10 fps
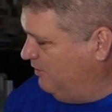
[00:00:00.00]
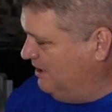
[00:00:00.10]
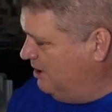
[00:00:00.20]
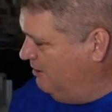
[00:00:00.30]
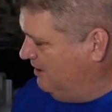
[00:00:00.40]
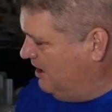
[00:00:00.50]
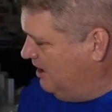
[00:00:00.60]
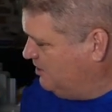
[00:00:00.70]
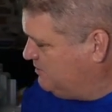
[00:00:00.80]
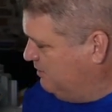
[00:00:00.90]
We know that
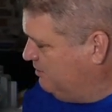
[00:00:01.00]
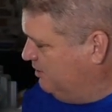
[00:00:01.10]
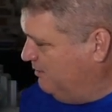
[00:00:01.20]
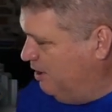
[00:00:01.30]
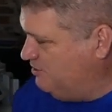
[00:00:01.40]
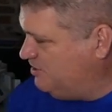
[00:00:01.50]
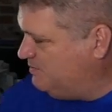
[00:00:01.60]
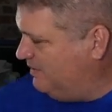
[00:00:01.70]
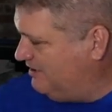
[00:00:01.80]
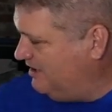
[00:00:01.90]
God has spoken to Moses,
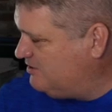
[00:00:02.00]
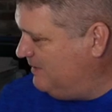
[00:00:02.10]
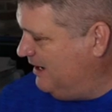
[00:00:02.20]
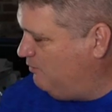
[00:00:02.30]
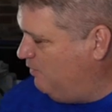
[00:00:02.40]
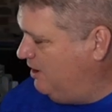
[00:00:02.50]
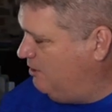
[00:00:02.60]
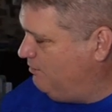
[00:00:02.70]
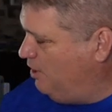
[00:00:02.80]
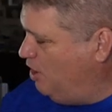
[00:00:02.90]
but this man, we
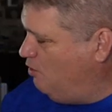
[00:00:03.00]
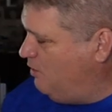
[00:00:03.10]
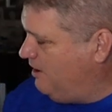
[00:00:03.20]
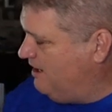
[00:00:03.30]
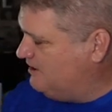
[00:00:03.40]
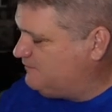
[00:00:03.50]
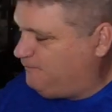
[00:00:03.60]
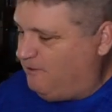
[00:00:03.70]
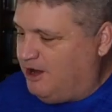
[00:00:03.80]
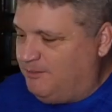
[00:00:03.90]
don't know where he's
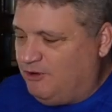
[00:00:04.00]
from."